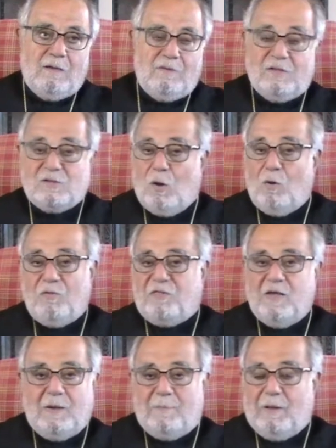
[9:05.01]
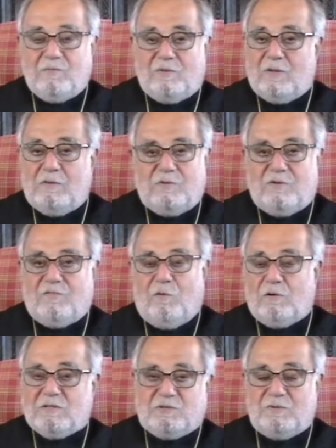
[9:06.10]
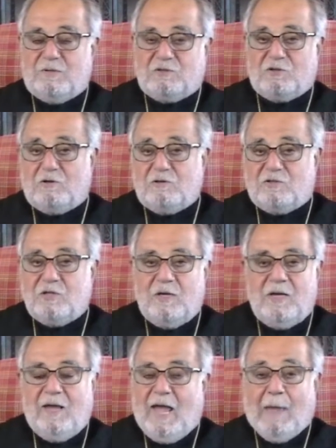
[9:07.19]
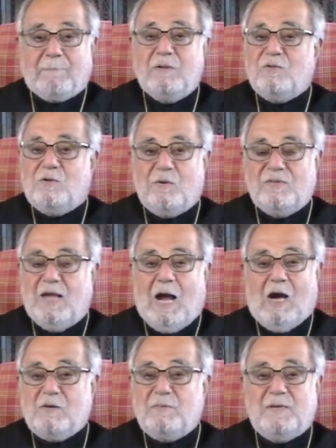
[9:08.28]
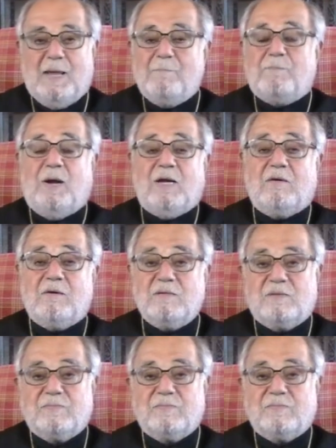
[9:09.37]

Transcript: This whole thing about divorce through the church happened during the Ottoman Empire.